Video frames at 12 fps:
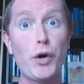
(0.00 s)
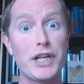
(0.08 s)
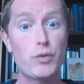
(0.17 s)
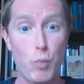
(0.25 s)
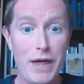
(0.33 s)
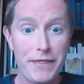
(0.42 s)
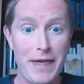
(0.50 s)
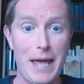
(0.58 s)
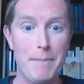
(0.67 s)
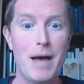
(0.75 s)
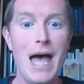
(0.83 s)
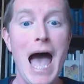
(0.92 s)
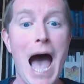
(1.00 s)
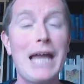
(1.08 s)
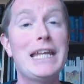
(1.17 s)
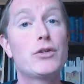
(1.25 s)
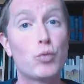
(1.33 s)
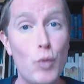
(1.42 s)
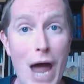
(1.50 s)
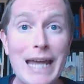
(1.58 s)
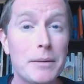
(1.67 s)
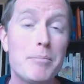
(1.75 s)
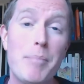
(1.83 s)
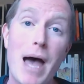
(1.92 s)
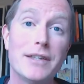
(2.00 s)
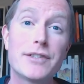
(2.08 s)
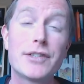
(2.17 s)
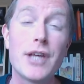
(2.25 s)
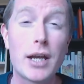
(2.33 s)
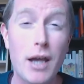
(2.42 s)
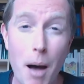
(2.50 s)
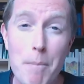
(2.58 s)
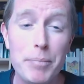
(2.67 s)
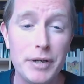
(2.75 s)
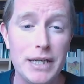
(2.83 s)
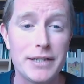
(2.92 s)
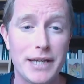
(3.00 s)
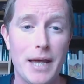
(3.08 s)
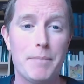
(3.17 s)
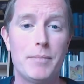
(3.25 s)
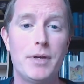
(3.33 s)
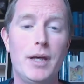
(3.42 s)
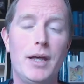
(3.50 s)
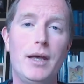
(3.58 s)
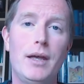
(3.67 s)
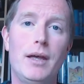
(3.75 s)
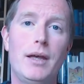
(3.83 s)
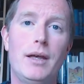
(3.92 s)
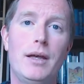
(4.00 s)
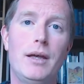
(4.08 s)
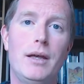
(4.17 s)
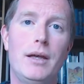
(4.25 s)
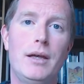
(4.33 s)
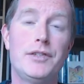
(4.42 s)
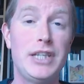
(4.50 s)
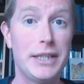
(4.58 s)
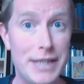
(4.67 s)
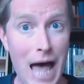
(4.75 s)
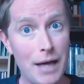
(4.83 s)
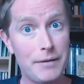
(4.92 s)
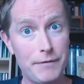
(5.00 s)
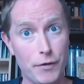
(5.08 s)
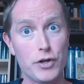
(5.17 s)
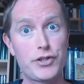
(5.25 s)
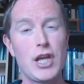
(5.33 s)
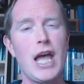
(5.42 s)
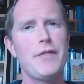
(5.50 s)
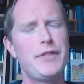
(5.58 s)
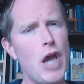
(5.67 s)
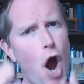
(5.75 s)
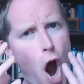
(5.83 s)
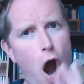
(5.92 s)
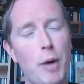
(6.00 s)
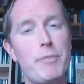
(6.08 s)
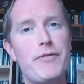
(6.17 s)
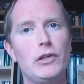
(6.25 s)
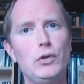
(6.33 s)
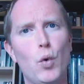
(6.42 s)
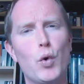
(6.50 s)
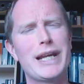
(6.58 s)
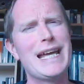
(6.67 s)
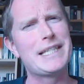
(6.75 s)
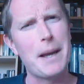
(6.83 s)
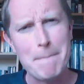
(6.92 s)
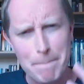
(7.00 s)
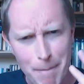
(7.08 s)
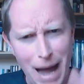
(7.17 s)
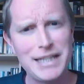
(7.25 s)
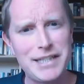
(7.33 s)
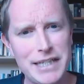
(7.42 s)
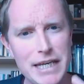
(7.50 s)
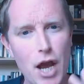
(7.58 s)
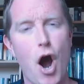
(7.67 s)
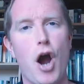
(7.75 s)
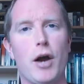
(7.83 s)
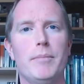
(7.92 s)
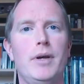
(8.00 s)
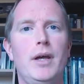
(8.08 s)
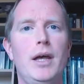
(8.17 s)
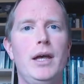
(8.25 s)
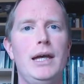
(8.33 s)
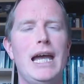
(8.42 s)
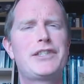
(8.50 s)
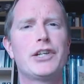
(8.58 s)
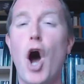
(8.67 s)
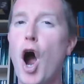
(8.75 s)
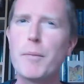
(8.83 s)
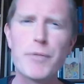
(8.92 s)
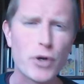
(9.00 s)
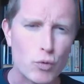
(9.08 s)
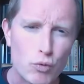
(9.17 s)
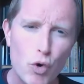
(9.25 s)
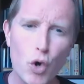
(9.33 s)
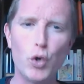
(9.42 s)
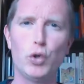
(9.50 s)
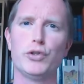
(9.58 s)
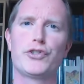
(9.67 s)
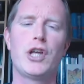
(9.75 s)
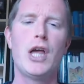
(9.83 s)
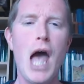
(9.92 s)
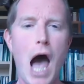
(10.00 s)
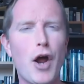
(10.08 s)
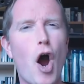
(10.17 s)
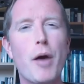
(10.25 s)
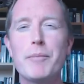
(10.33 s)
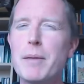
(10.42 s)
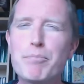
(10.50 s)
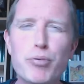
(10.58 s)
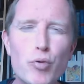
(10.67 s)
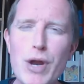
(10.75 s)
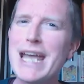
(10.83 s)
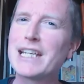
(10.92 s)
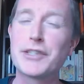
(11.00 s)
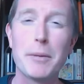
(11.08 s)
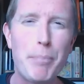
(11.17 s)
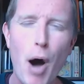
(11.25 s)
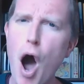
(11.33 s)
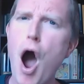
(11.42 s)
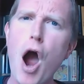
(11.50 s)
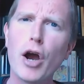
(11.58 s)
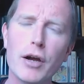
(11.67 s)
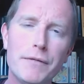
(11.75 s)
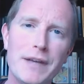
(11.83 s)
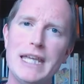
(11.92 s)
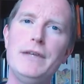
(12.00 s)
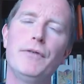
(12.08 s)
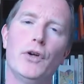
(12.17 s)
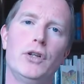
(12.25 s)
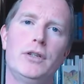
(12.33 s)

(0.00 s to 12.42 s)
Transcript: is with him, and his recompense accompanies him. See, in that verse, the arm of the Lord is a mighty arm. It's an arm that rules, an arm that breaks the power of evil.